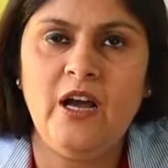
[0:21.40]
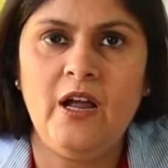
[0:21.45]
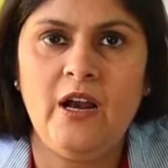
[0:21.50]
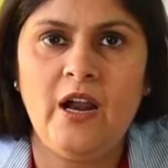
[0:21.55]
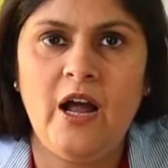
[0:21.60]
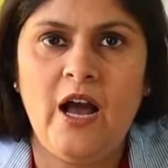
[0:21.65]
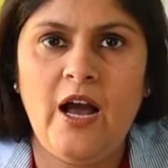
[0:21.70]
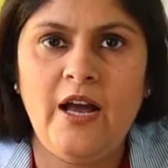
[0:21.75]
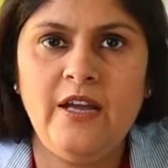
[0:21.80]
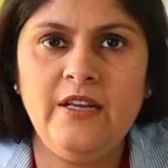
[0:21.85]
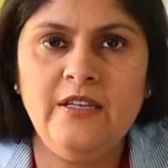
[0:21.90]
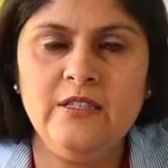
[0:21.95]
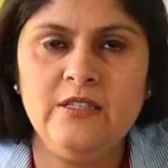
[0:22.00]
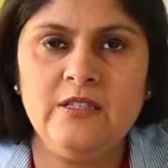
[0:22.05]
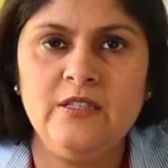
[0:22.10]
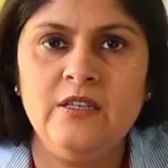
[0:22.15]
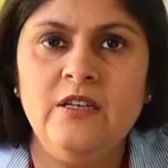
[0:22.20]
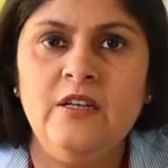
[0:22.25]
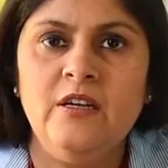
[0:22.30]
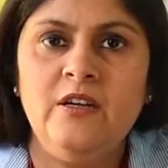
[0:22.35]
our eyes
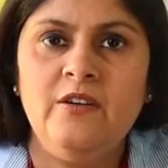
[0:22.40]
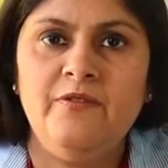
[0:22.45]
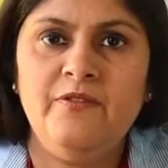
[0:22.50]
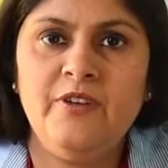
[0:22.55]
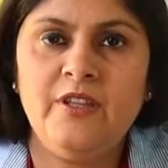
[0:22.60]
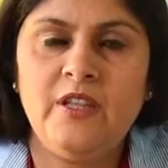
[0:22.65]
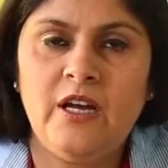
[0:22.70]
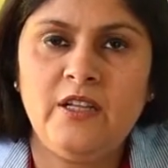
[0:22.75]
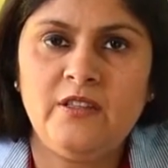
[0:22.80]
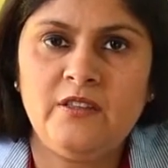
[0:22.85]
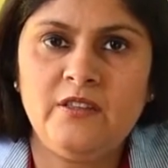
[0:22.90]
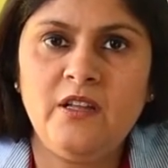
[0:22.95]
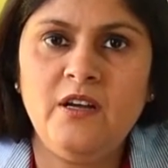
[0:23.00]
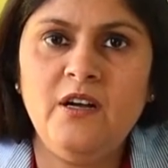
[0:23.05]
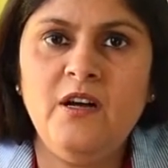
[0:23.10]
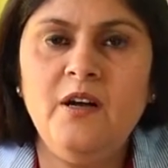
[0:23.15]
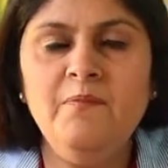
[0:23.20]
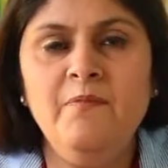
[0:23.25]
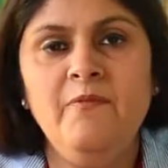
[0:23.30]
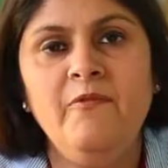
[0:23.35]
with our
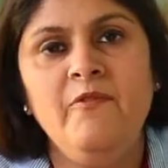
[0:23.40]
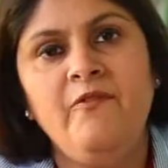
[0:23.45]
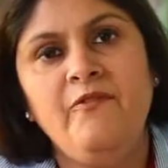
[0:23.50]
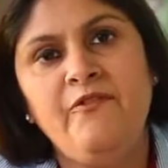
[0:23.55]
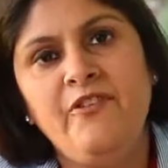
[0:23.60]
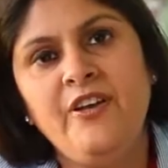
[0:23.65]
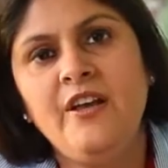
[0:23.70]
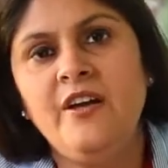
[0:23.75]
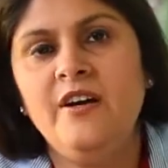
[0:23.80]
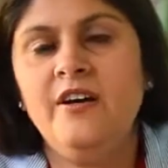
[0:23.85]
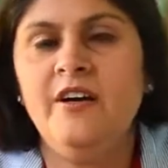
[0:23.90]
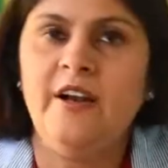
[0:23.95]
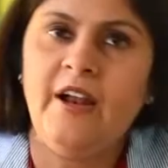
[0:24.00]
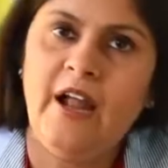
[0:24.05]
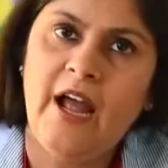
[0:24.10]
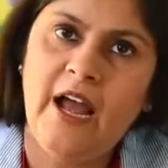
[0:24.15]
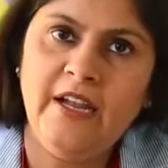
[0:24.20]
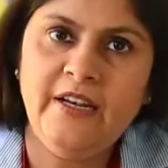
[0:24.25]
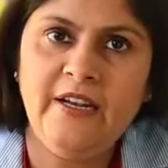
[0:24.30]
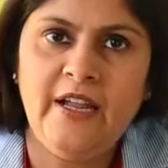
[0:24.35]
thumb, finger
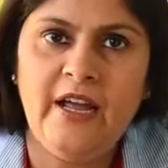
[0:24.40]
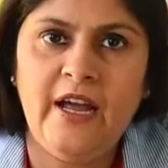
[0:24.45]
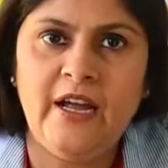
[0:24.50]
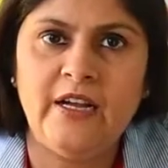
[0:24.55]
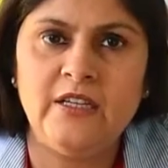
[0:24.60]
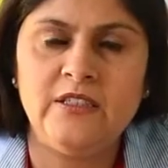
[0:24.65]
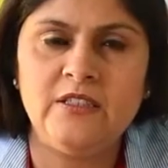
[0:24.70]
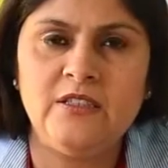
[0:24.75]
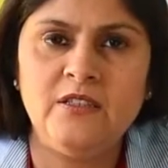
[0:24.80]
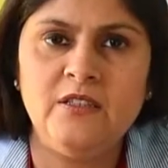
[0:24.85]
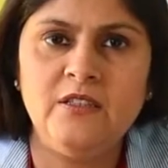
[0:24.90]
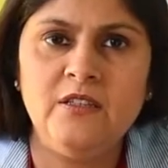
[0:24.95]
and hand.